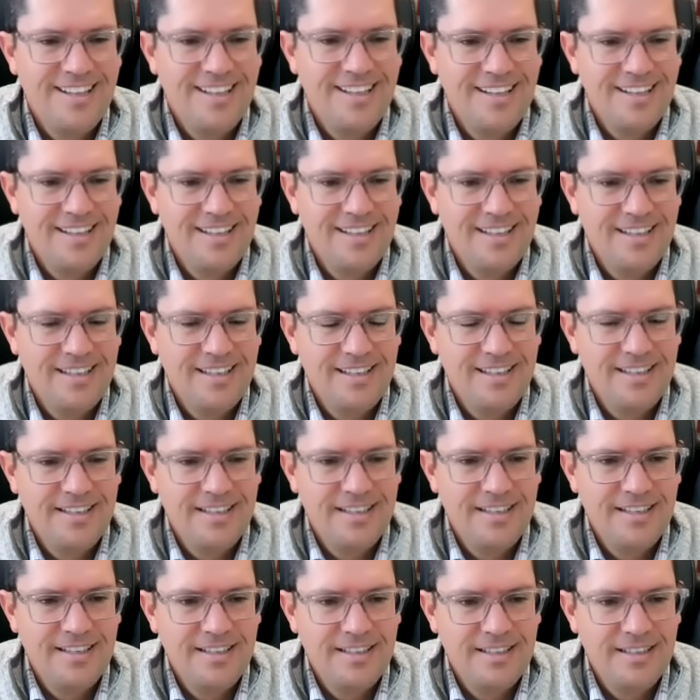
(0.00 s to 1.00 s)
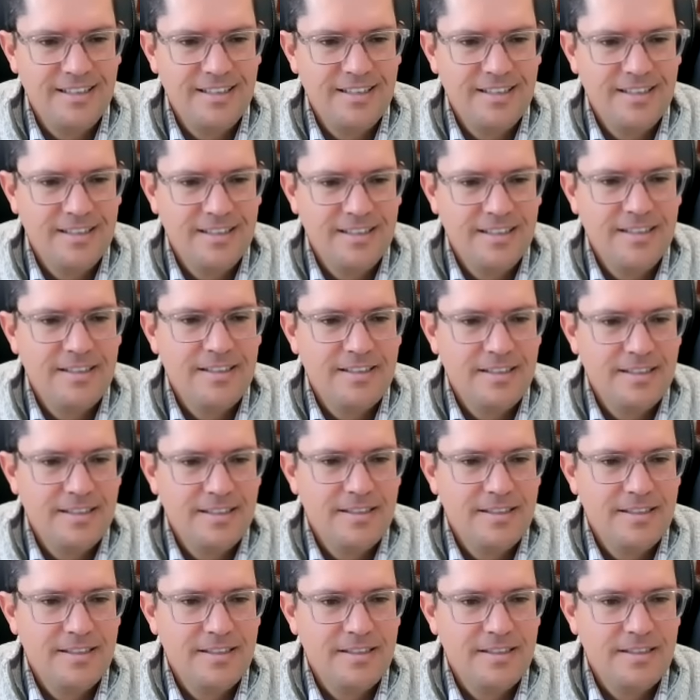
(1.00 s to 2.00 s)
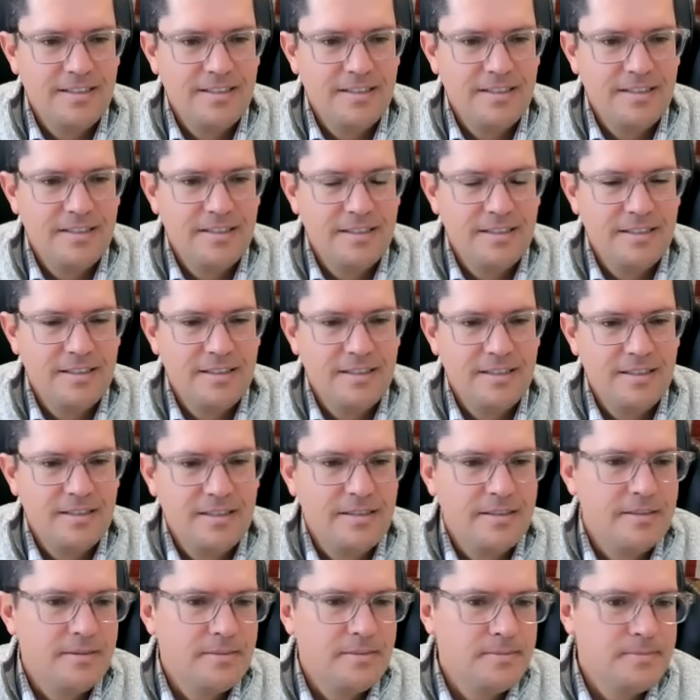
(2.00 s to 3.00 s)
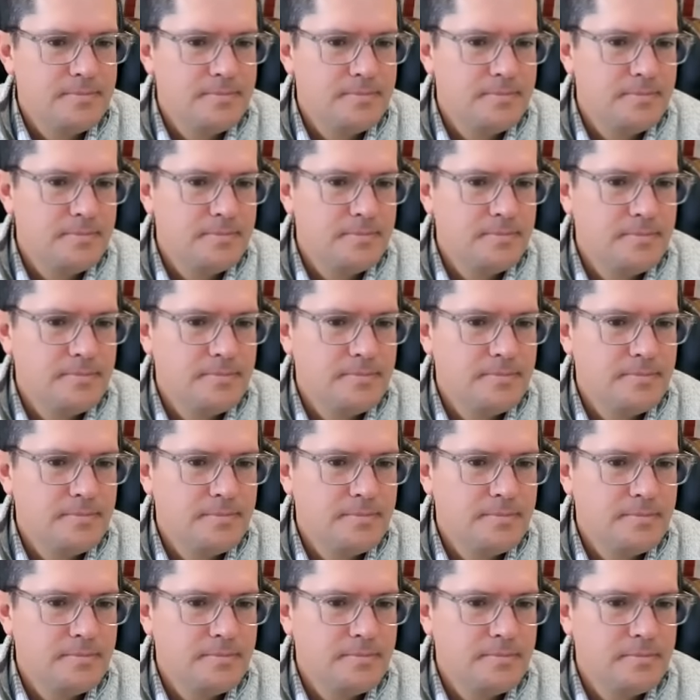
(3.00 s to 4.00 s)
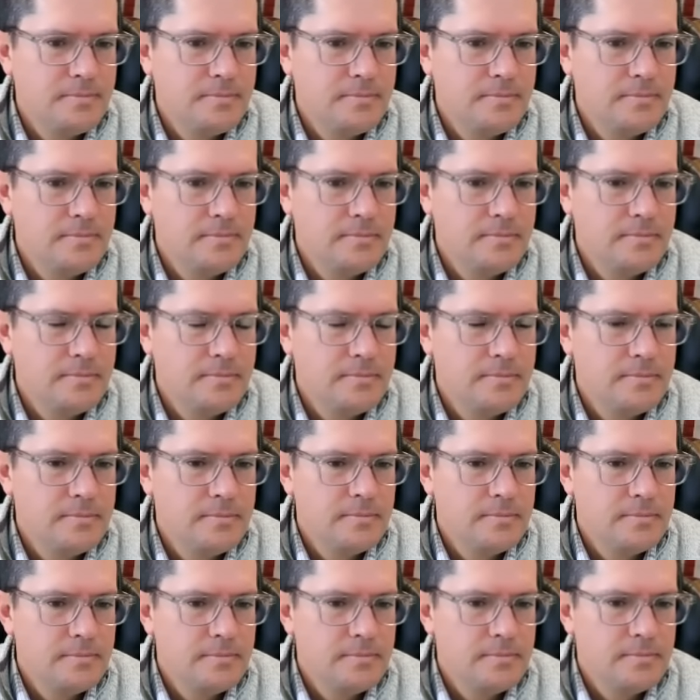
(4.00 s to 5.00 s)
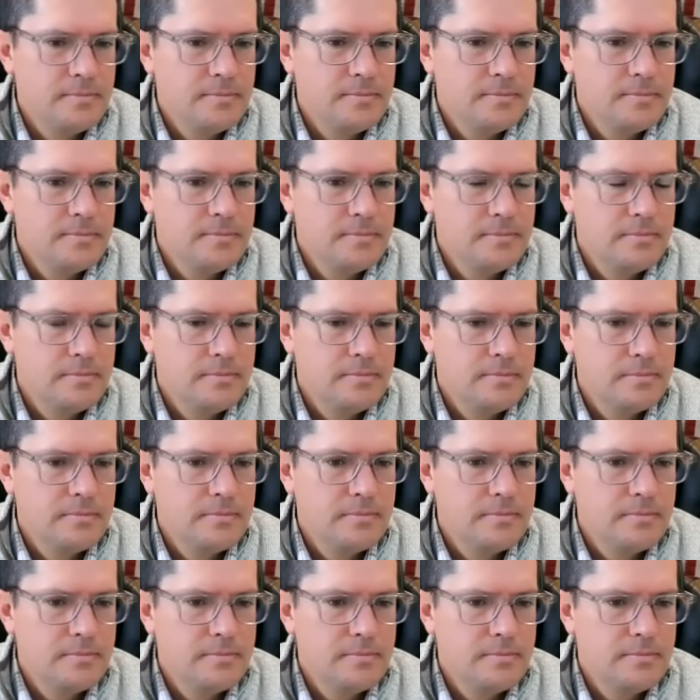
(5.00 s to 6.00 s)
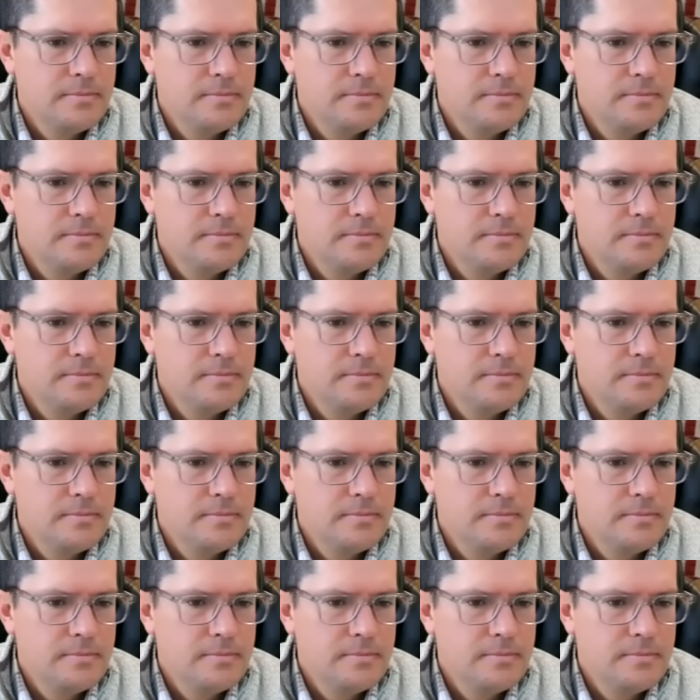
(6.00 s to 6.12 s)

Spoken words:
The person shown says nothing.